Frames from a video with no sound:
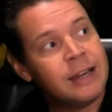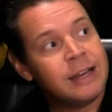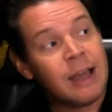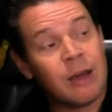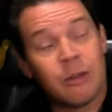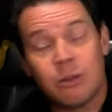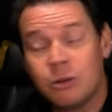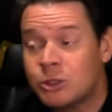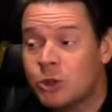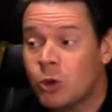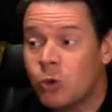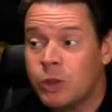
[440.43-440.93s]

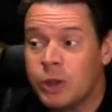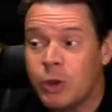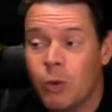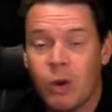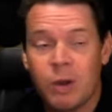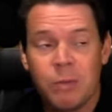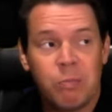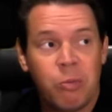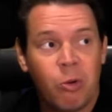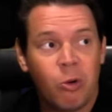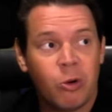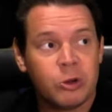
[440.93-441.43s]
Now, there's only
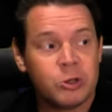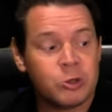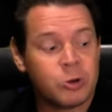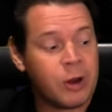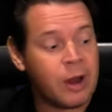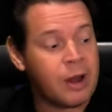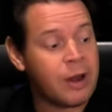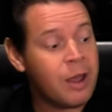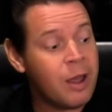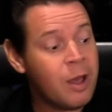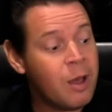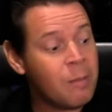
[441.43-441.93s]
one
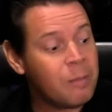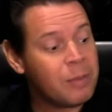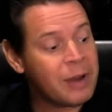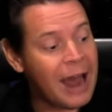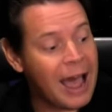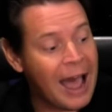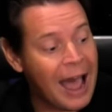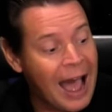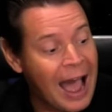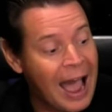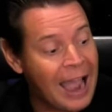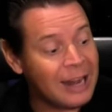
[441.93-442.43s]
portrait, but